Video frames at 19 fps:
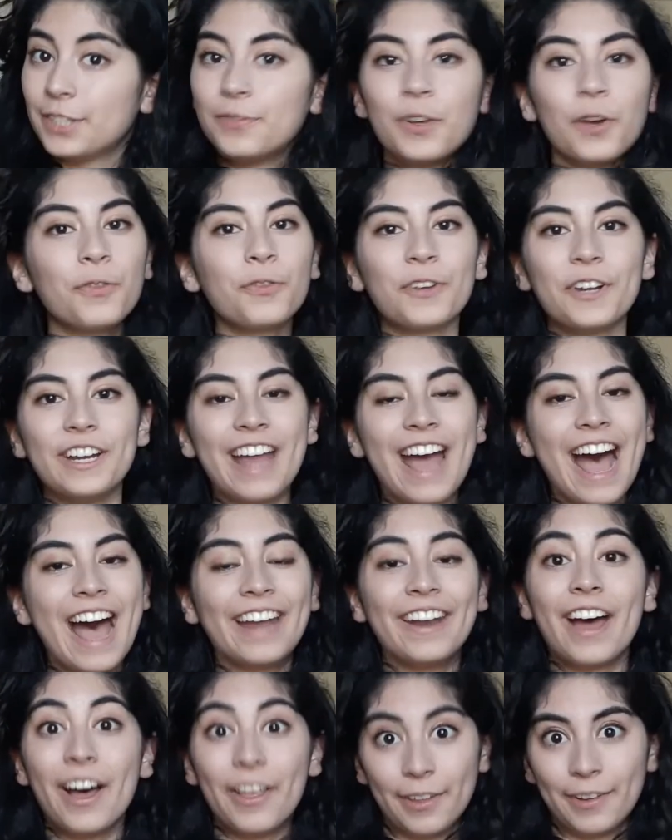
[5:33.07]
feel free to add
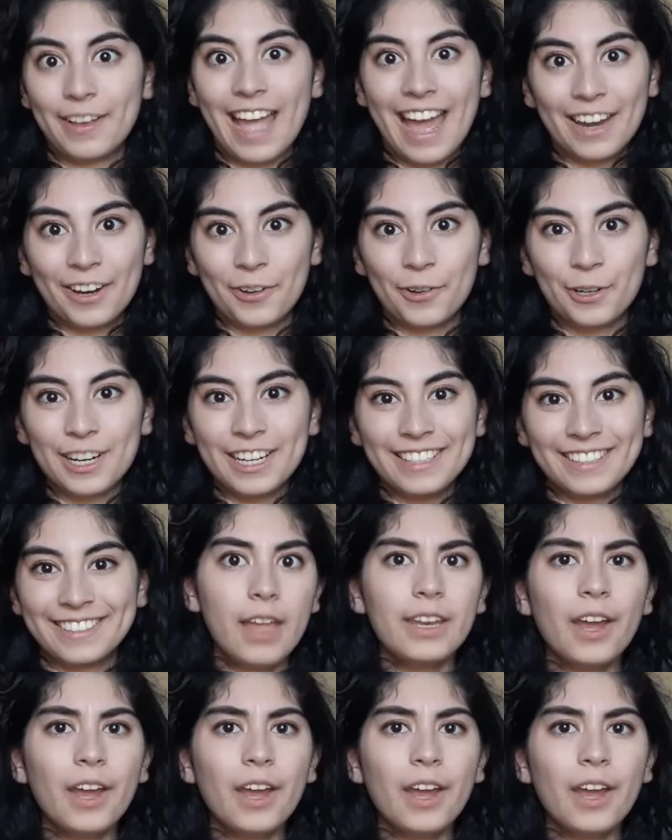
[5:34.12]
other categories.